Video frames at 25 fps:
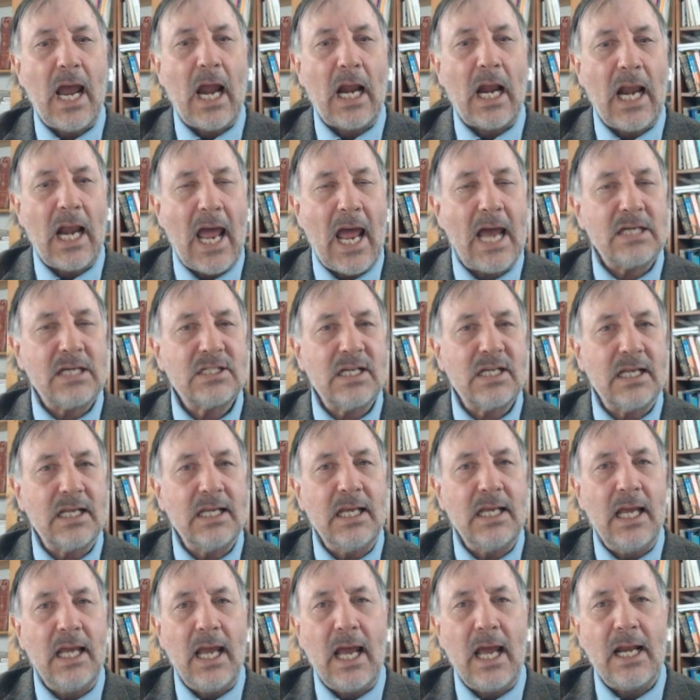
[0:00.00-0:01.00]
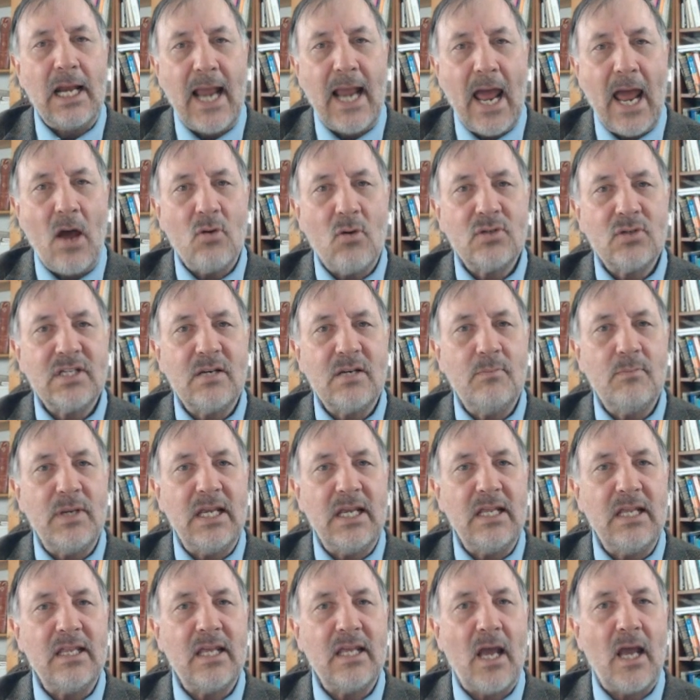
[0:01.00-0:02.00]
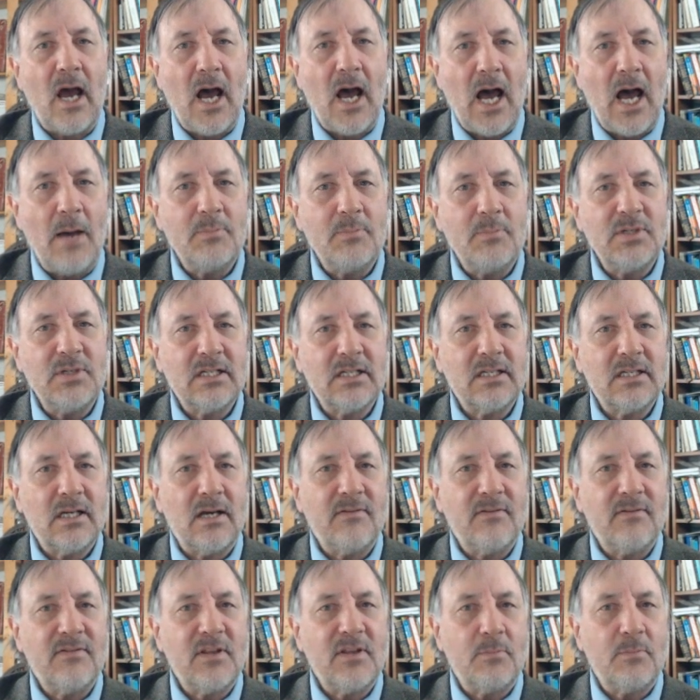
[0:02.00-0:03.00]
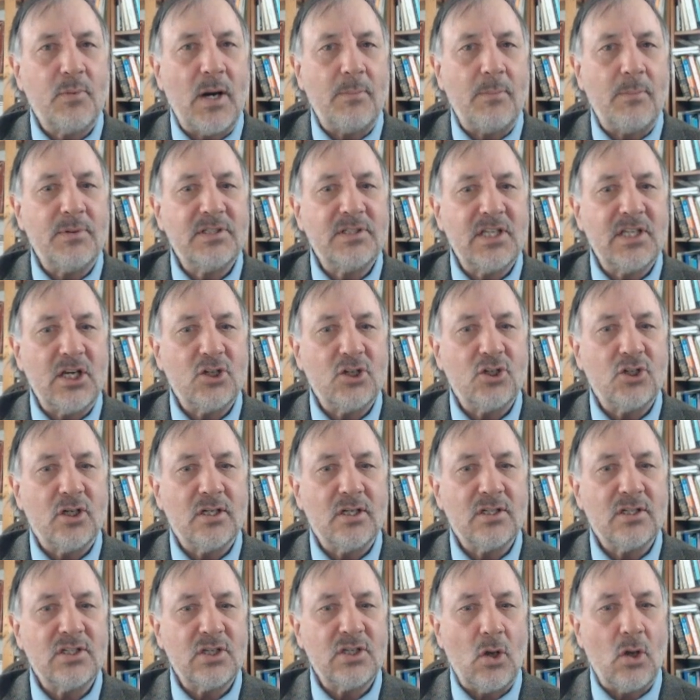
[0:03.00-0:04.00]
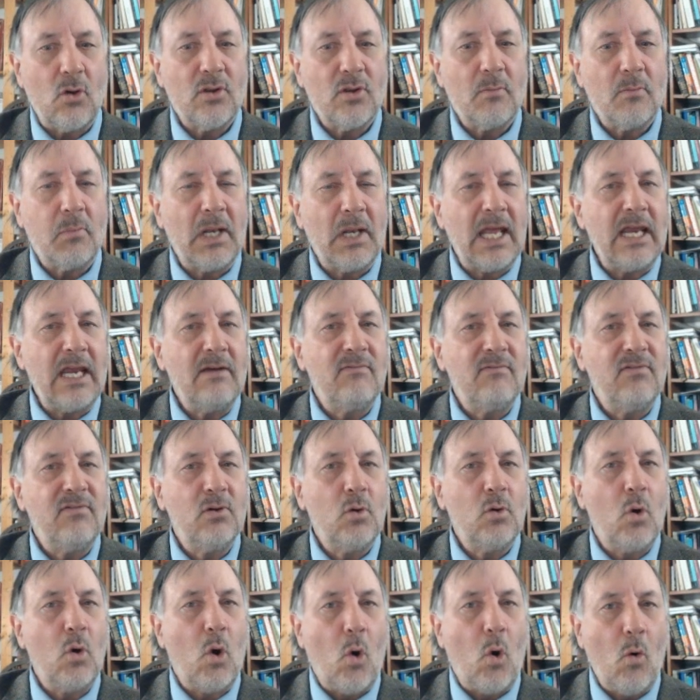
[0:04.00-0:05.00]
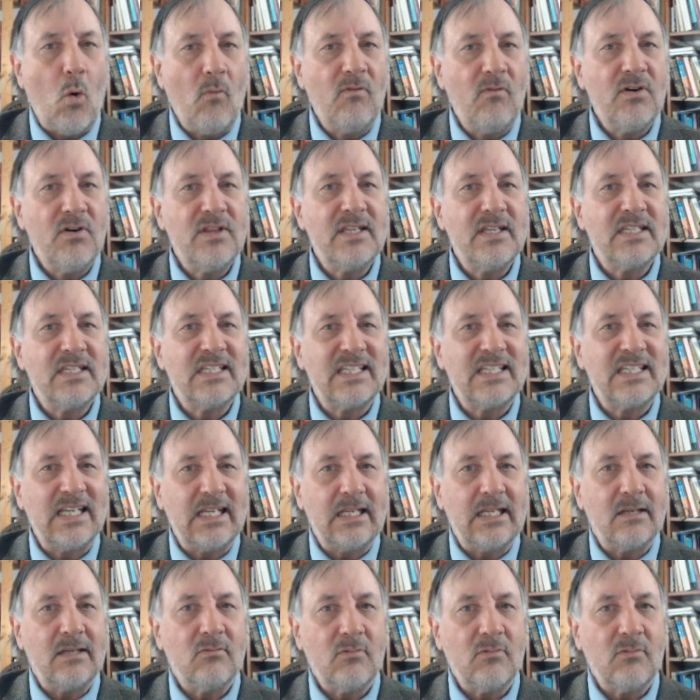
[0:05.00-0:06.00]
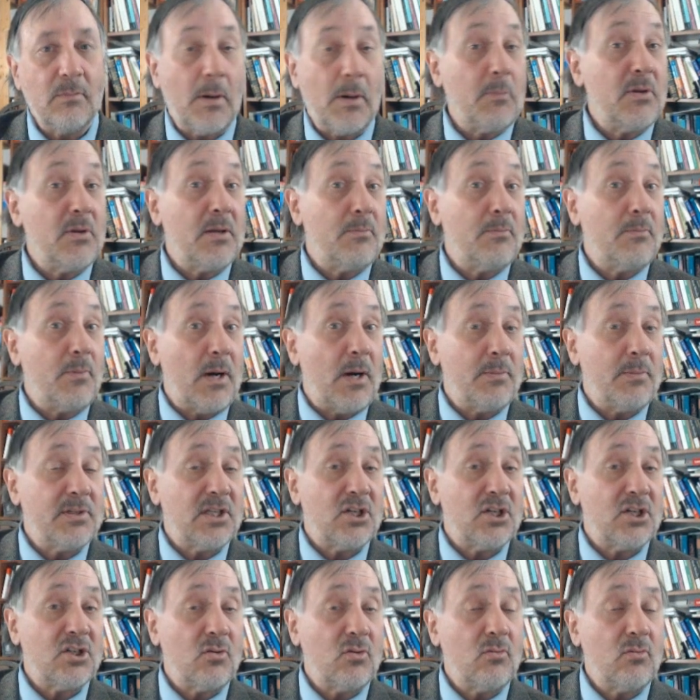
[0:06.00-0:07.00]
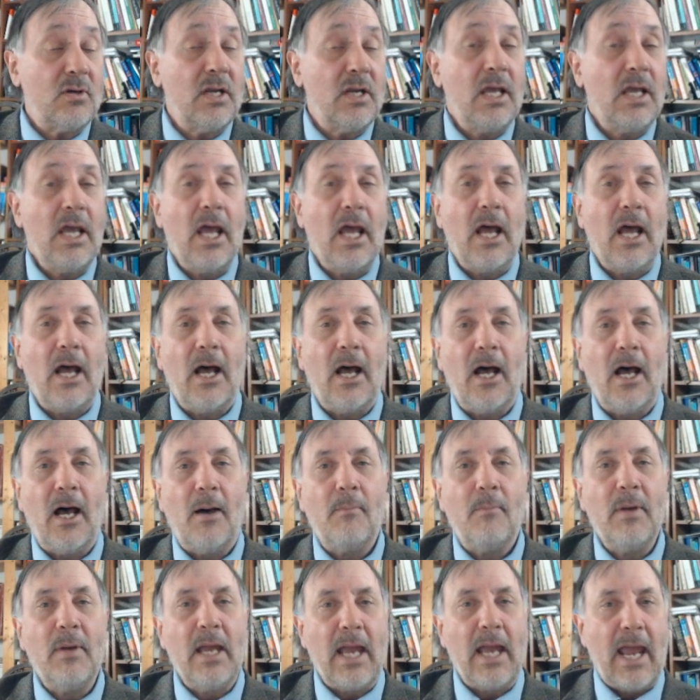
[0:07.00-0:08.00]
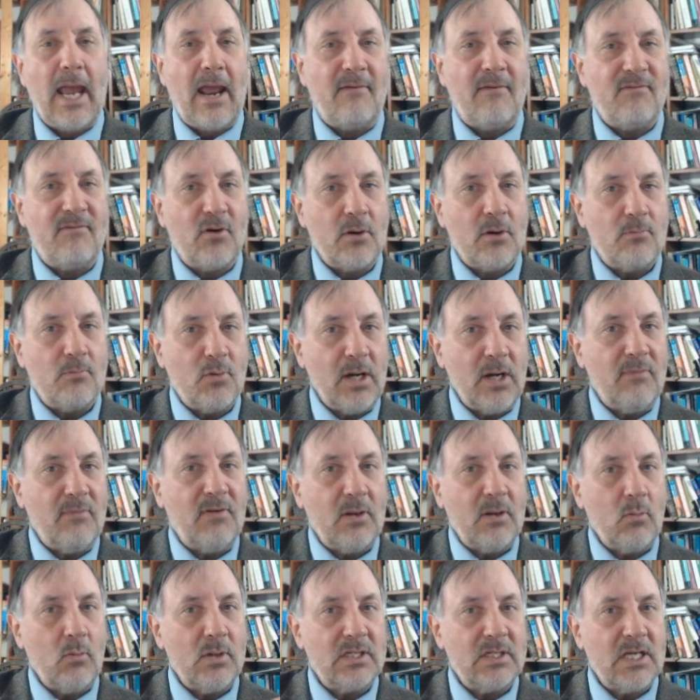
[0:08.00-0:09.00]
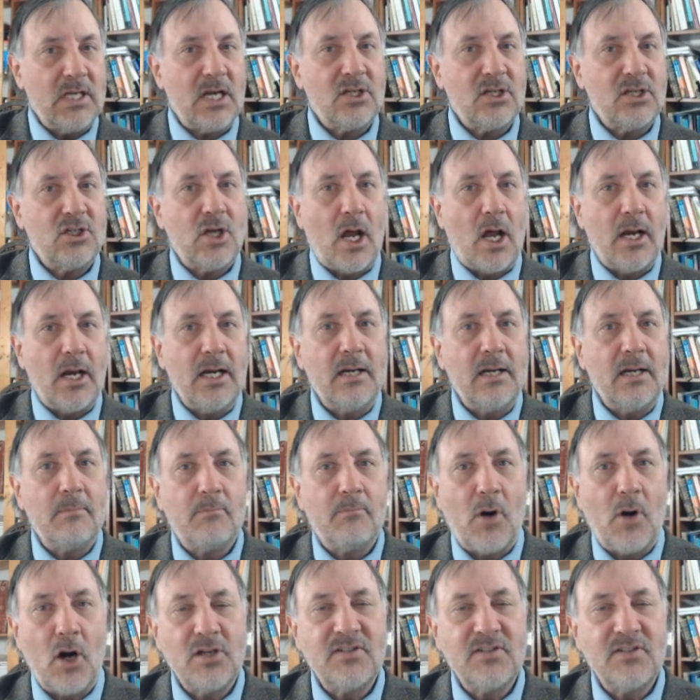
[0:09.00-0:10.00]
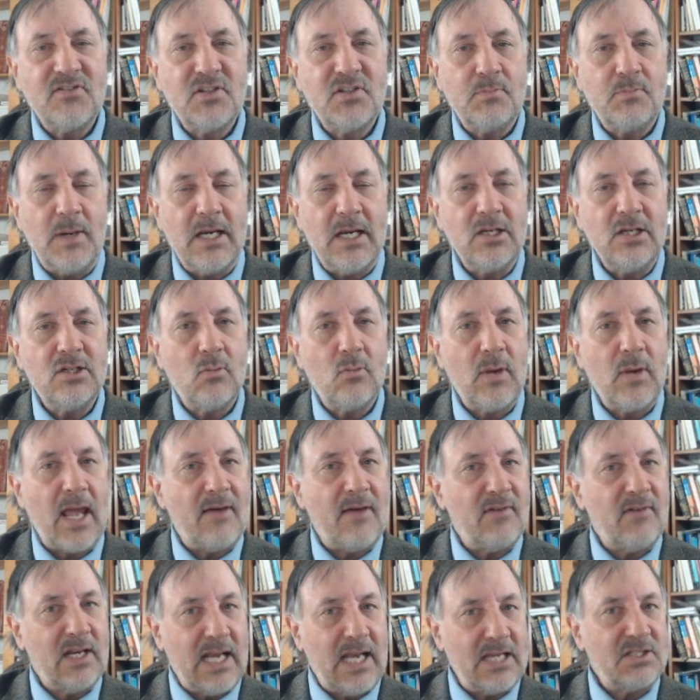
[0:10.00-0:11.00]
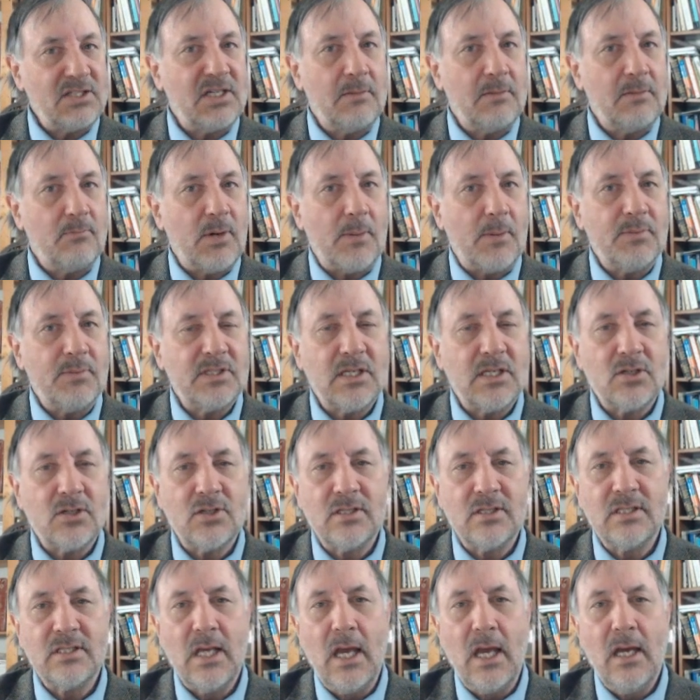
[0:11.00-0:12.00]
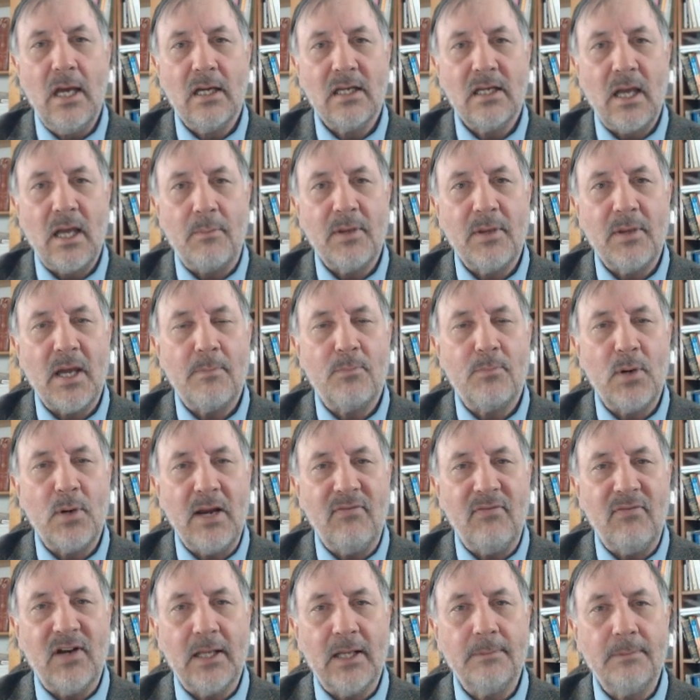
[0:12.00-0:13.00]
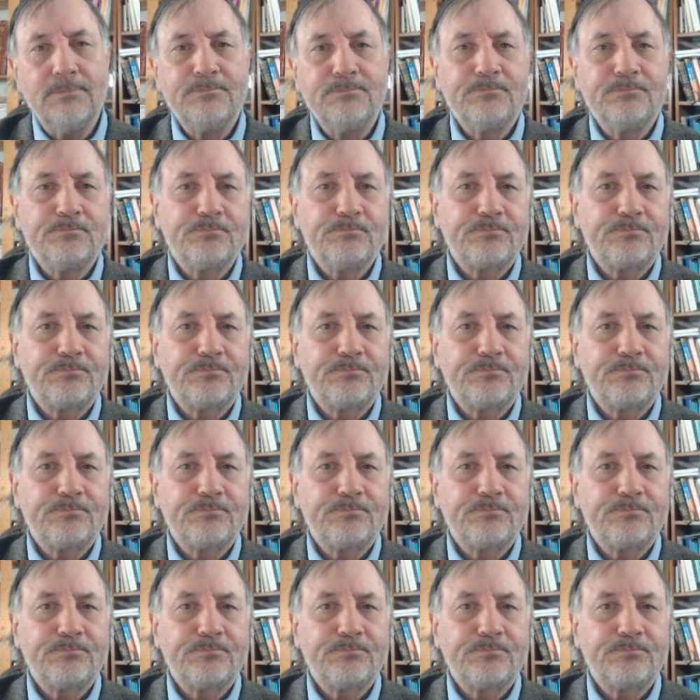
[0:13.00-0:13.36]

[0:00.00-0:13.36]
And lastly, nouns can be the object of the preposition. So the plane flew over the city. Remember the preposition? Um, and very briefly, we touched on it in parts of speech, and we have a lesson in prepositions coming up briefly.